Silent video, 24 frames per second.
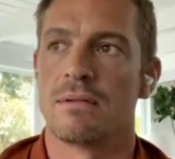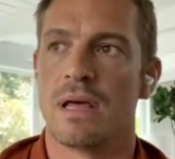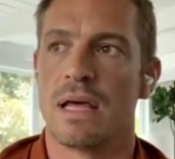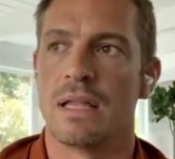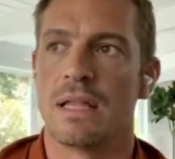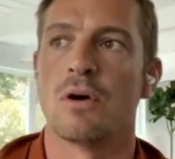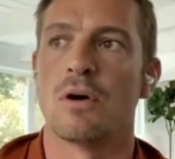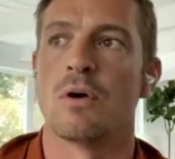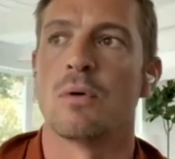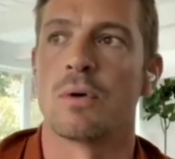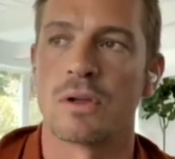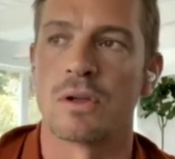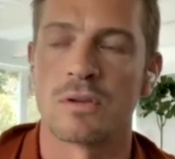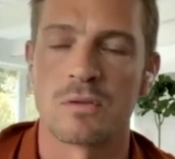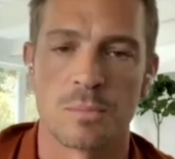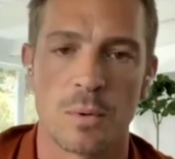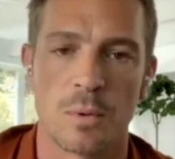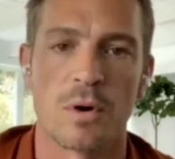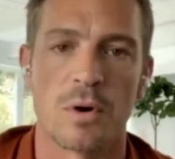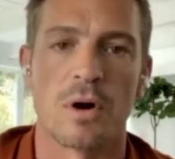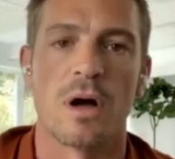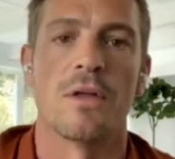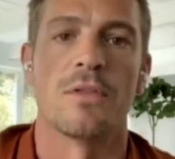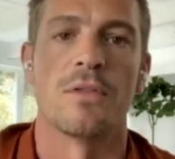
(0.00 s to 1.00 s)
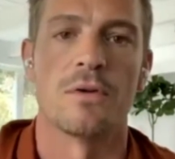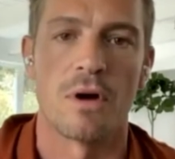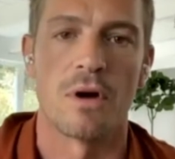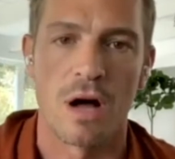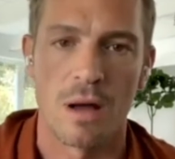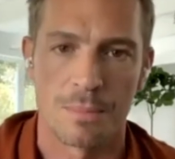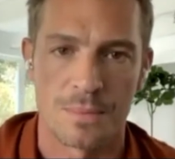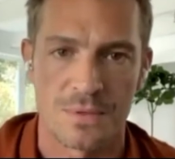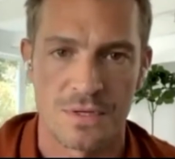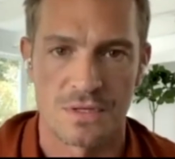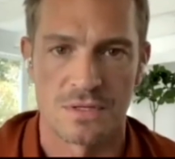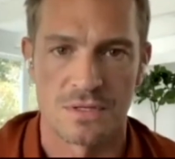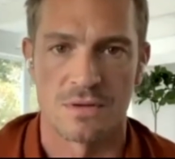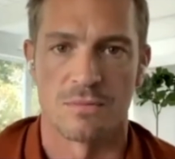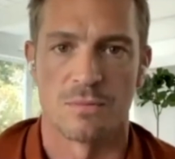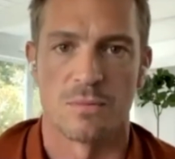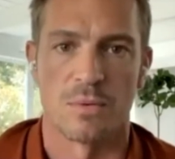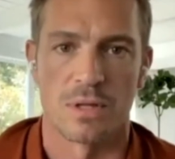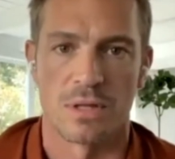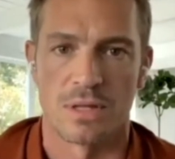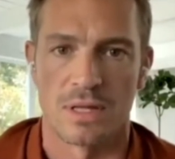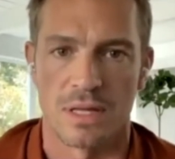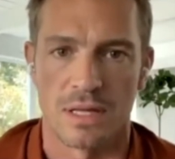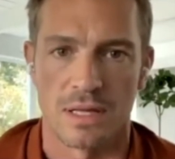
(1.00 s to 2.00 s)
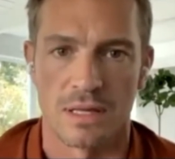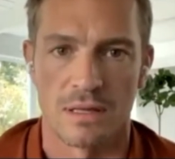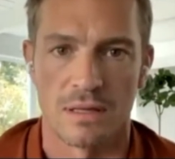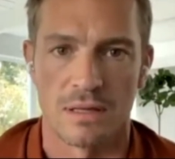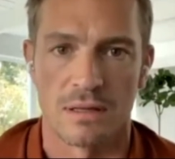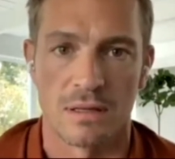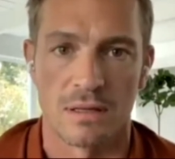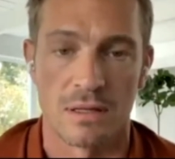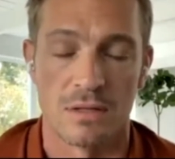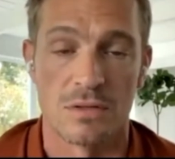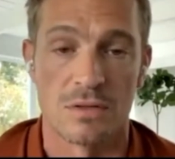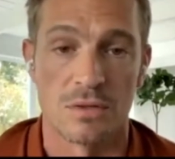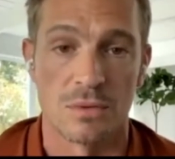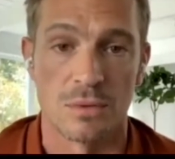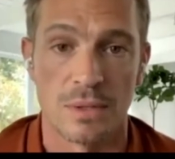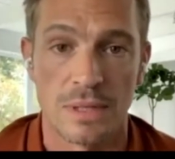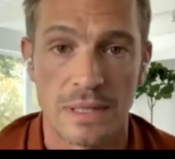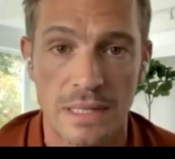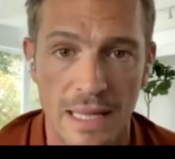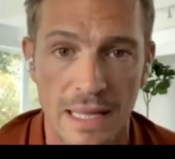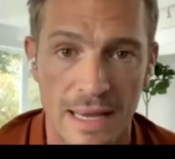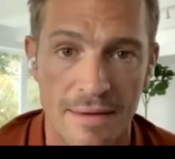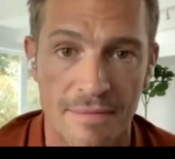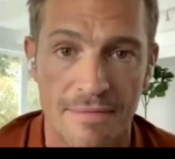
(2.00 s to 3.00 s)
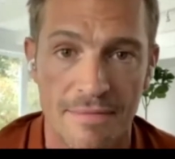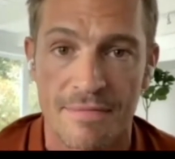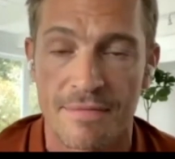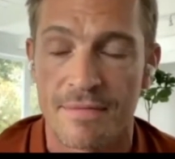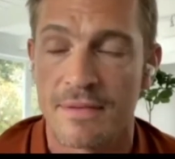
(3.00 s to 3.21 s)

don't explore other options of what they can do in life.